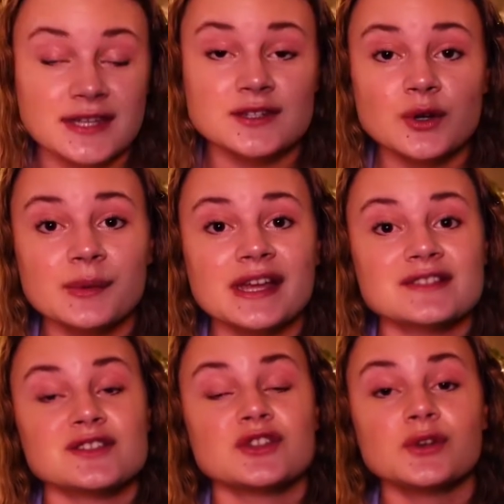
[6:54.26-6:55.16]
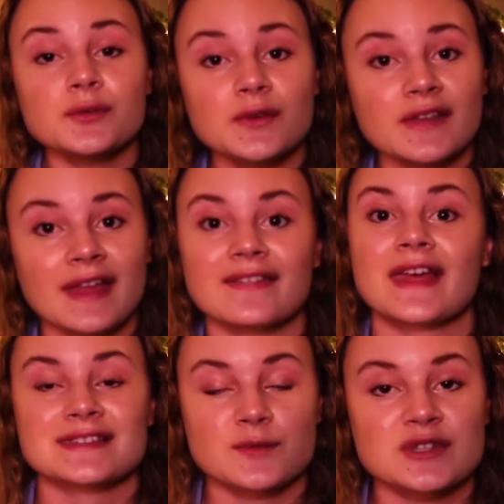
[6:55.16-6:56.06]
Do it because you feel like
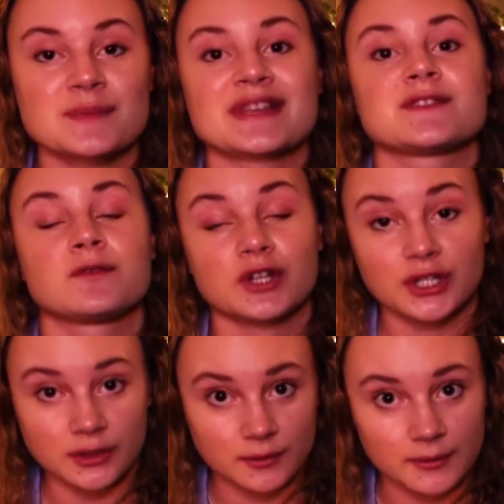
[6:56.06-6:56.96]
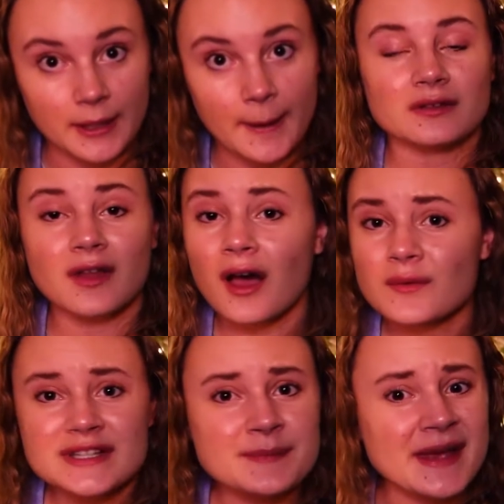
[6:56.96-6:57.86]
that's what's best for you. Not
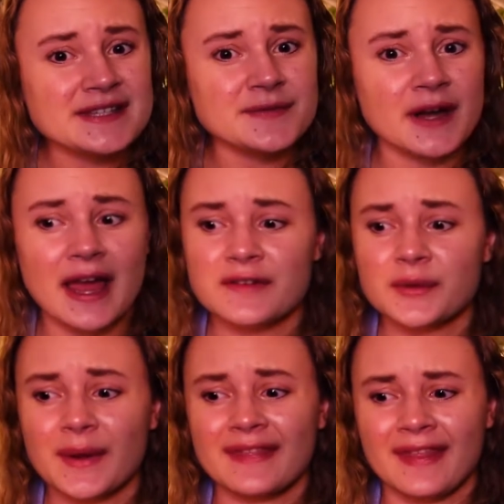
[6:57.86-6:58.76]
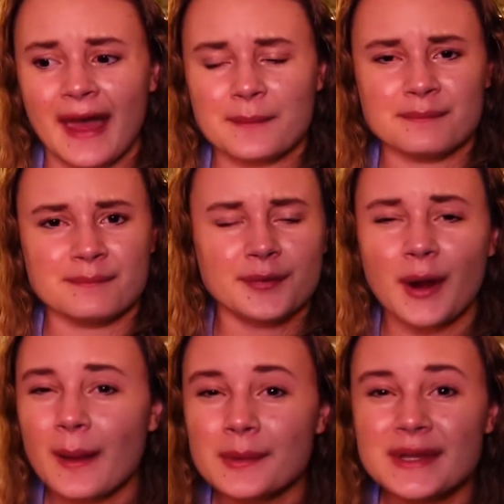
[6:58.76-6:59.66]
what's best for everyone that
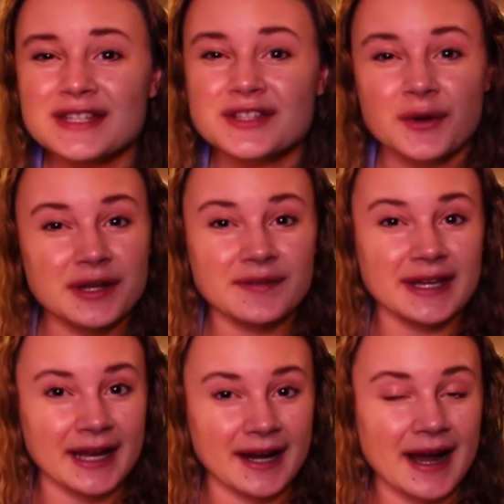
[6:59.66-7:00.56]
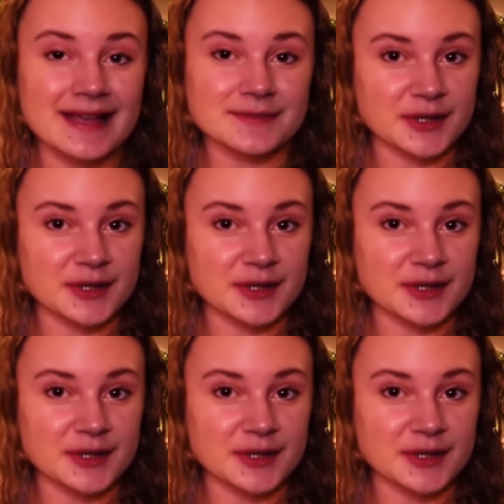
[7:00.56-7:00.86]
probably don't even care as